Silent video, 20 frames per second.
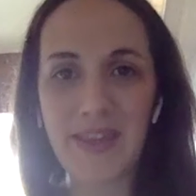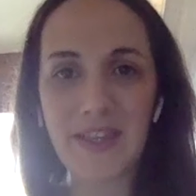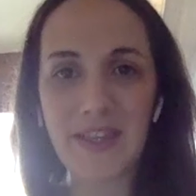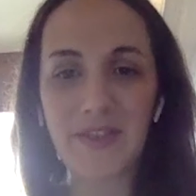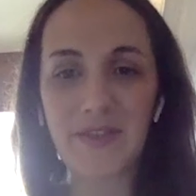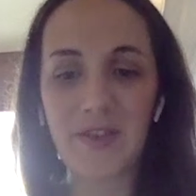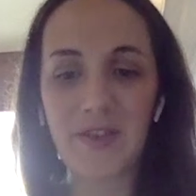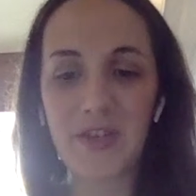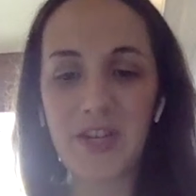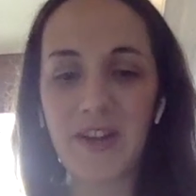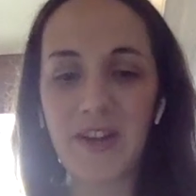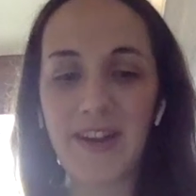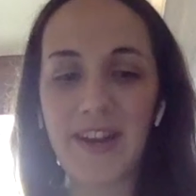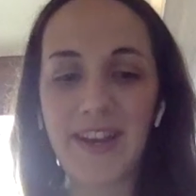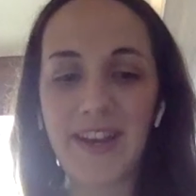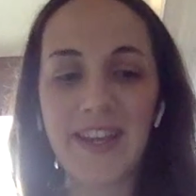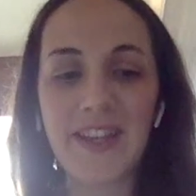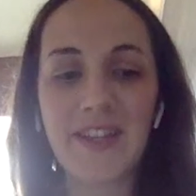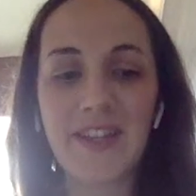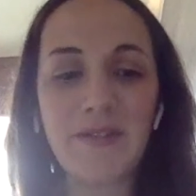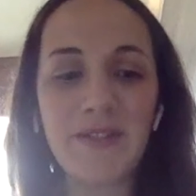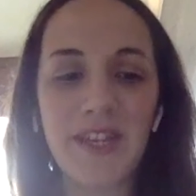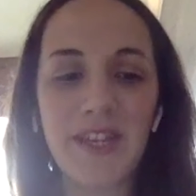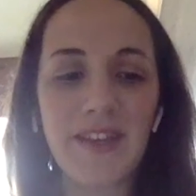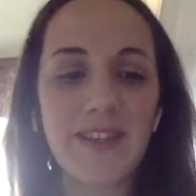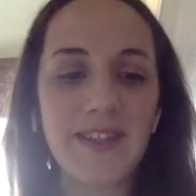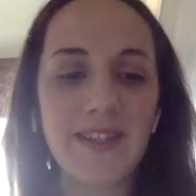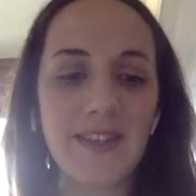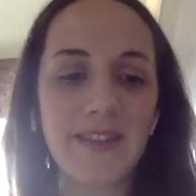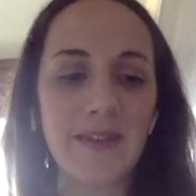Thanks for sharing. Can you tell
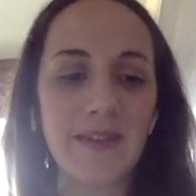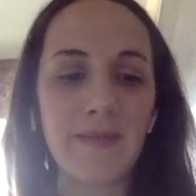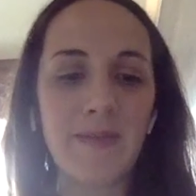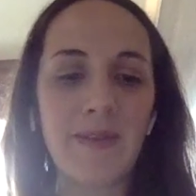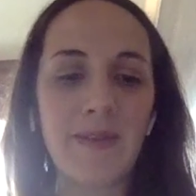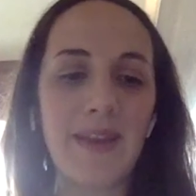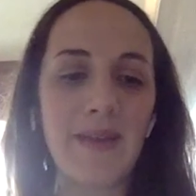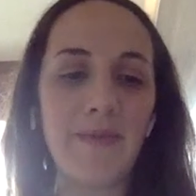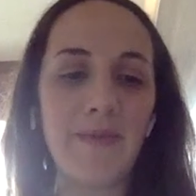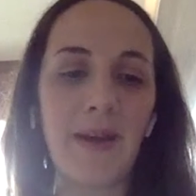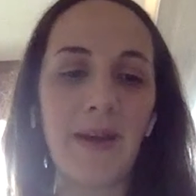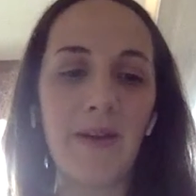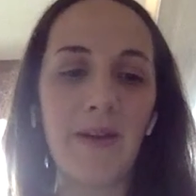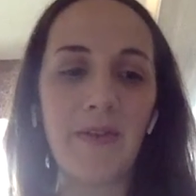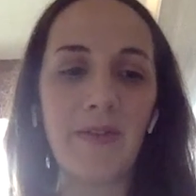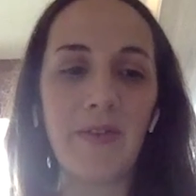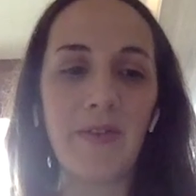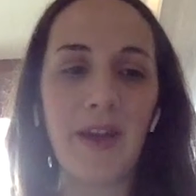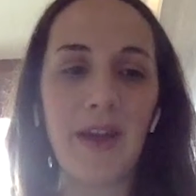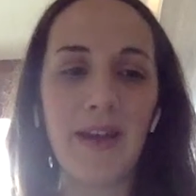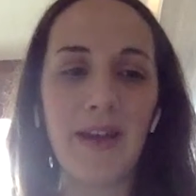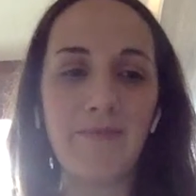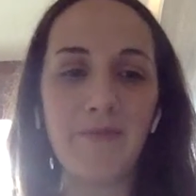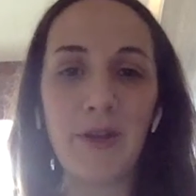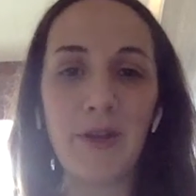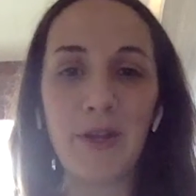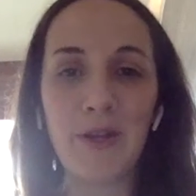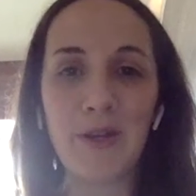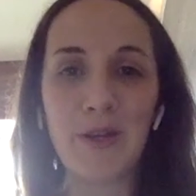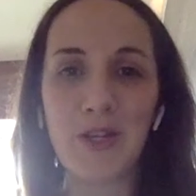us a little bit about
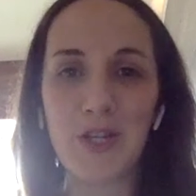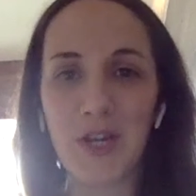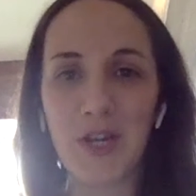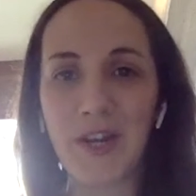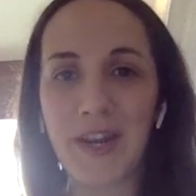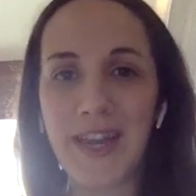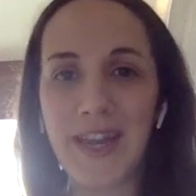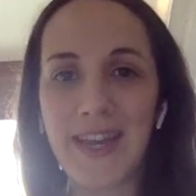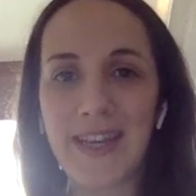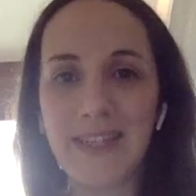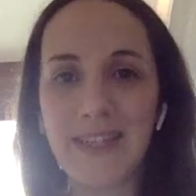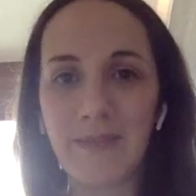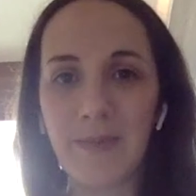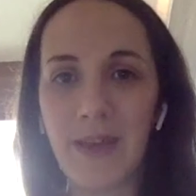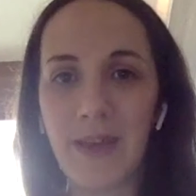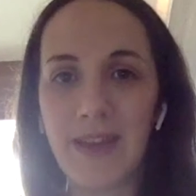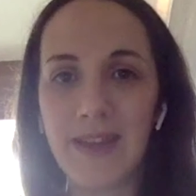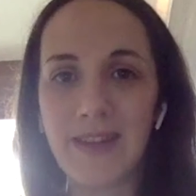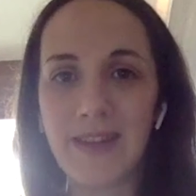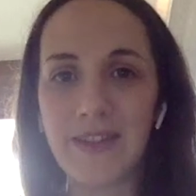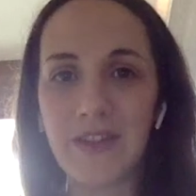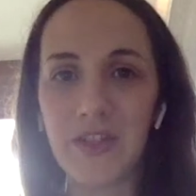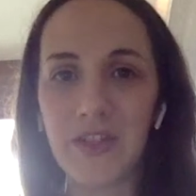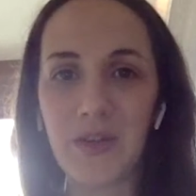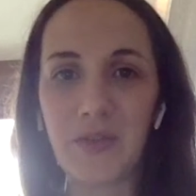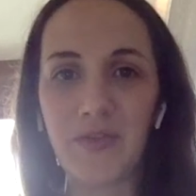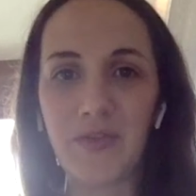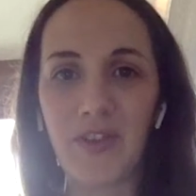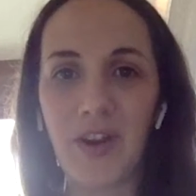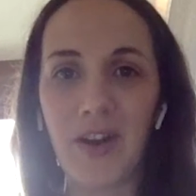what your journey has been
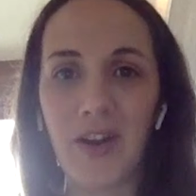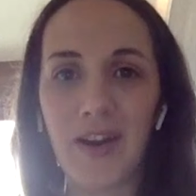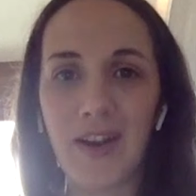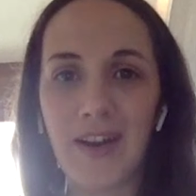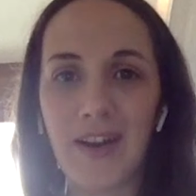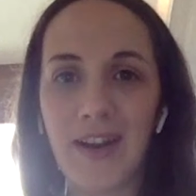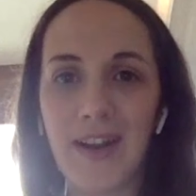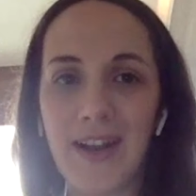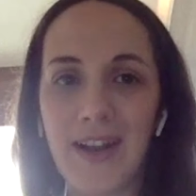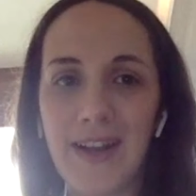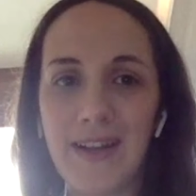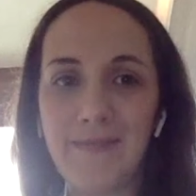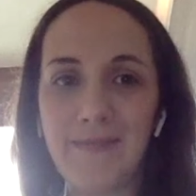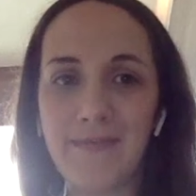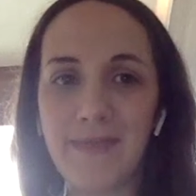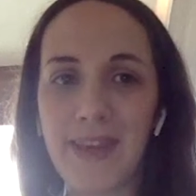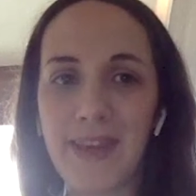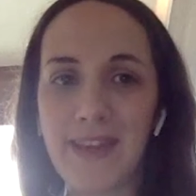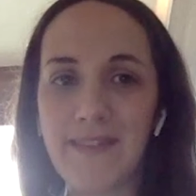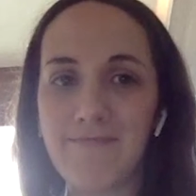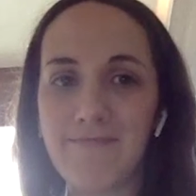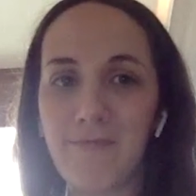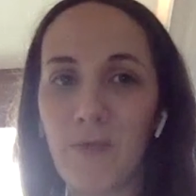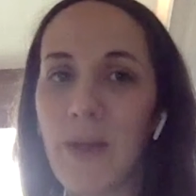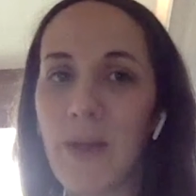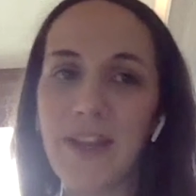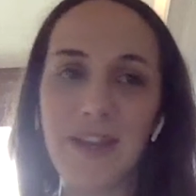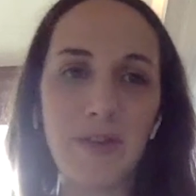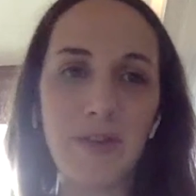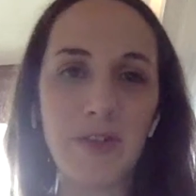so far, like
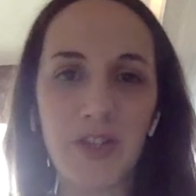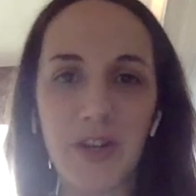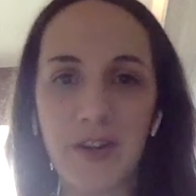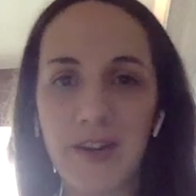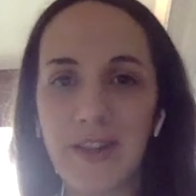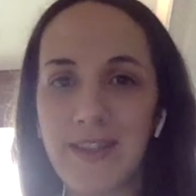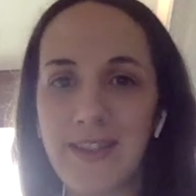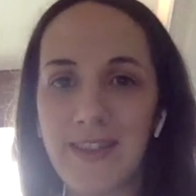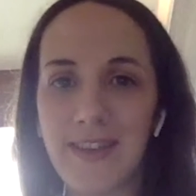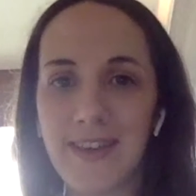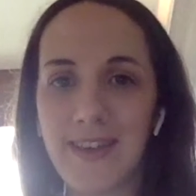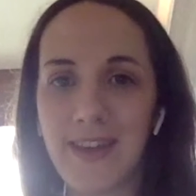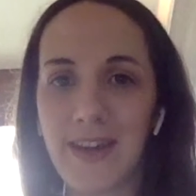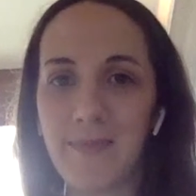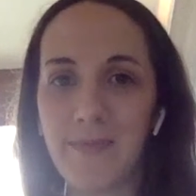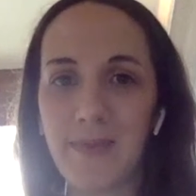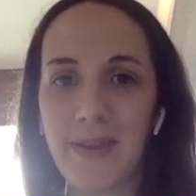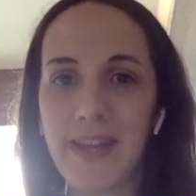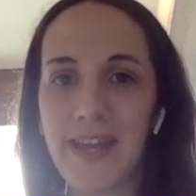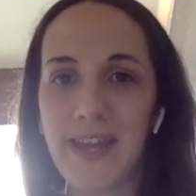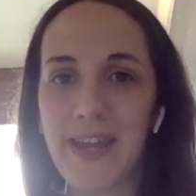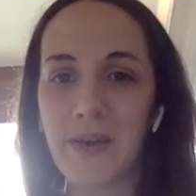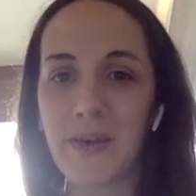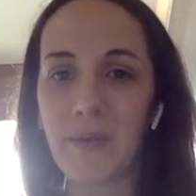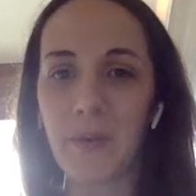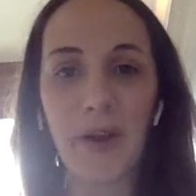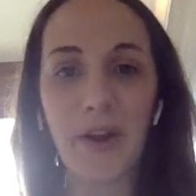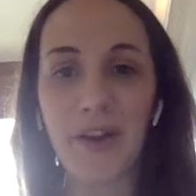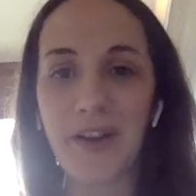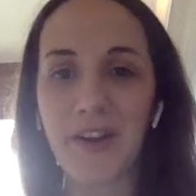when you started the company and
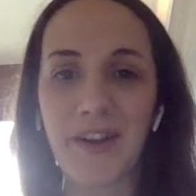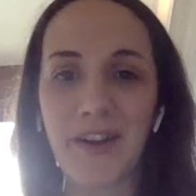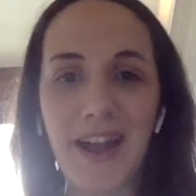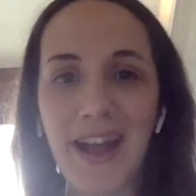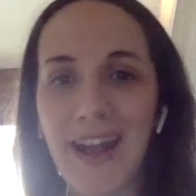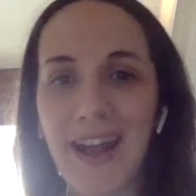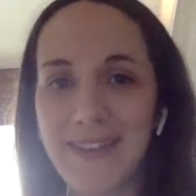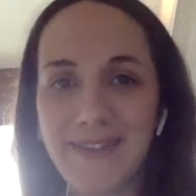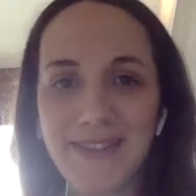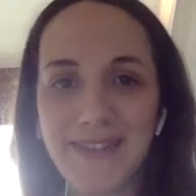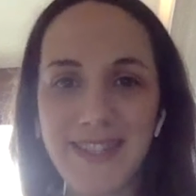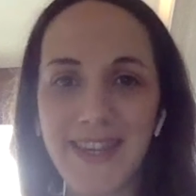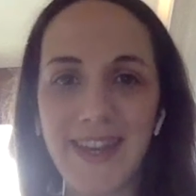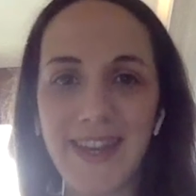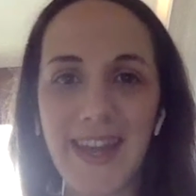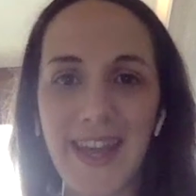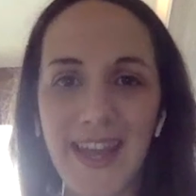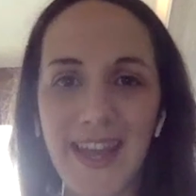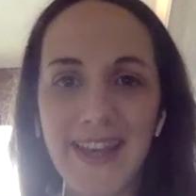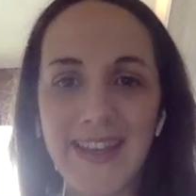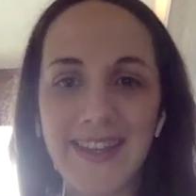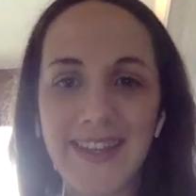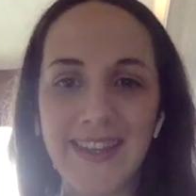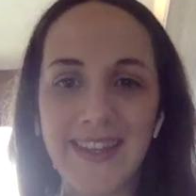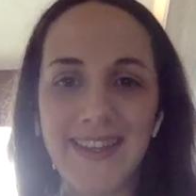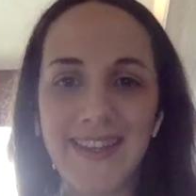where you're at today?